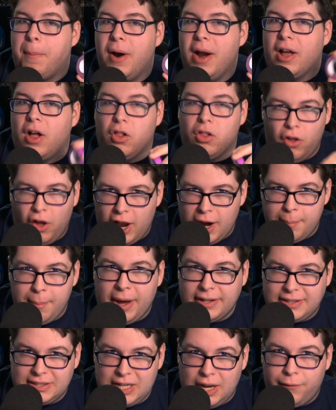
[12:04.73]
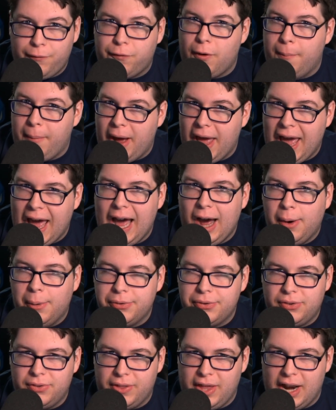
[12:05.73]
a lot of my stuff from my
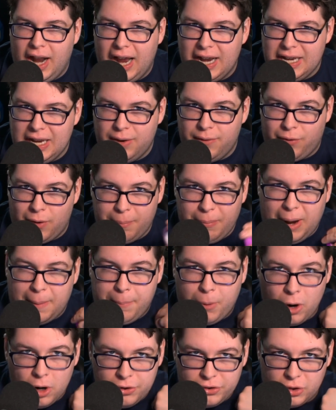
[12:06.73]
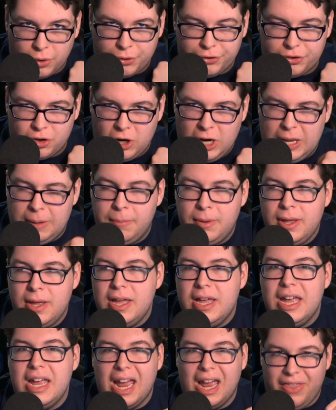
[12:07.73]
house that I need for my personal stream,
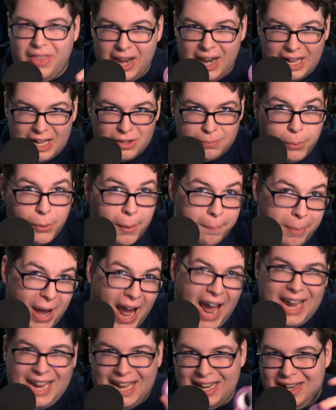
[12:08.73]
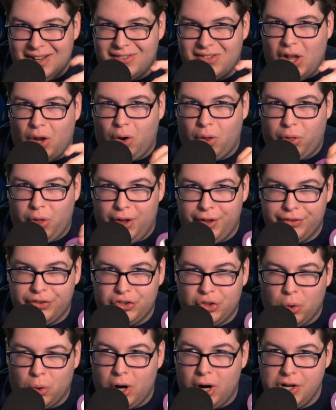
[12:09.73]
and then it gets put back into Zellathon
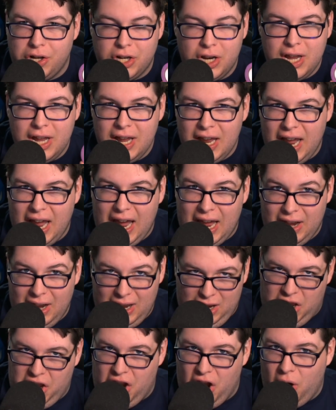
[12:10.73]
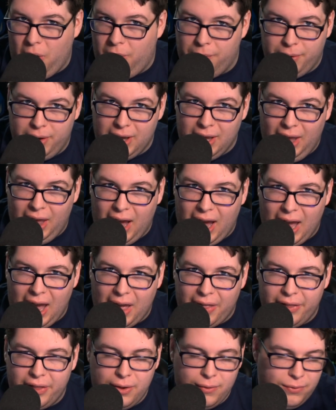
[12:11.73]
storage. And I
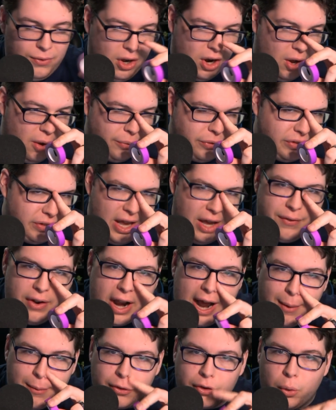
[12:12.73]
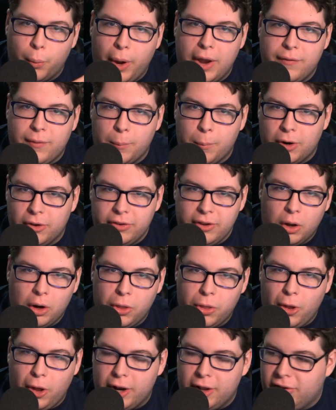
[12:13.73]
live, 7 hours away from where
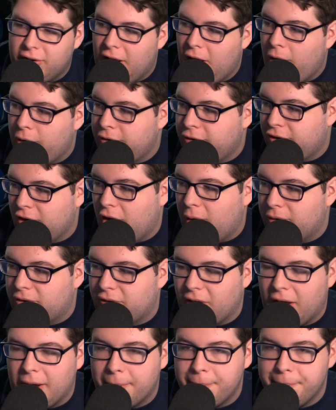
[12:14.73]
Zellathon is held. So it's like,